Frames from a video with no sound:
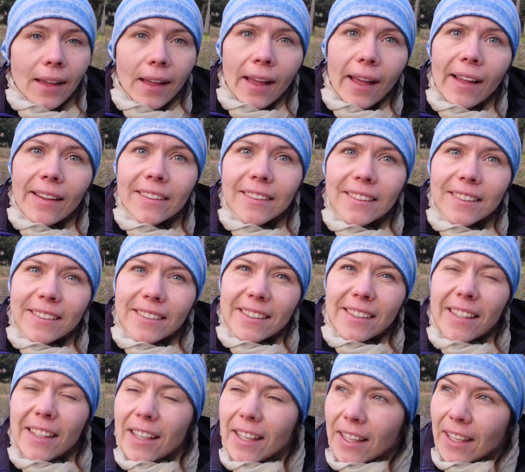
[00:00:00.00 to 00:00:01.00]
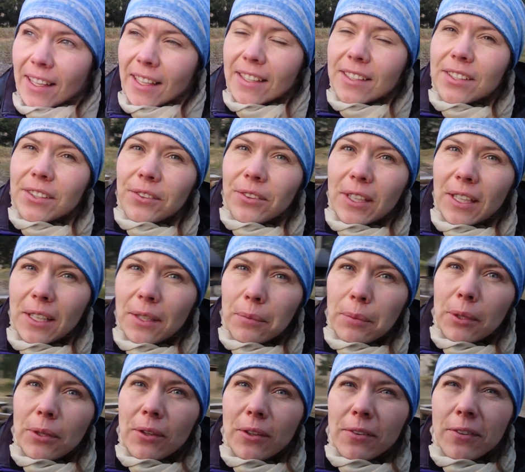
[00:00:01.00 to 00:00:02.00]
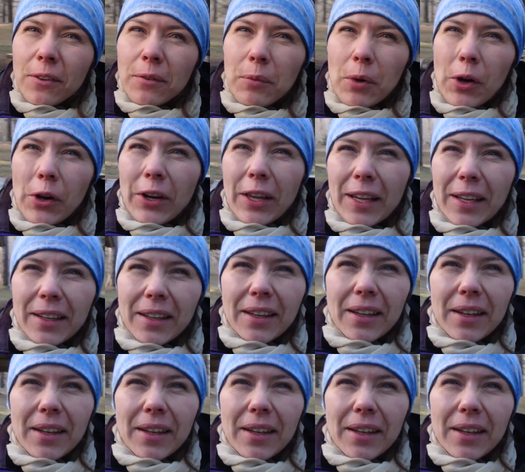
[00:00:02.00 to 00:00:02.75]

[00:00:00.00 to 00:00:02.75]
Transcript: and it's a really beautiful morning.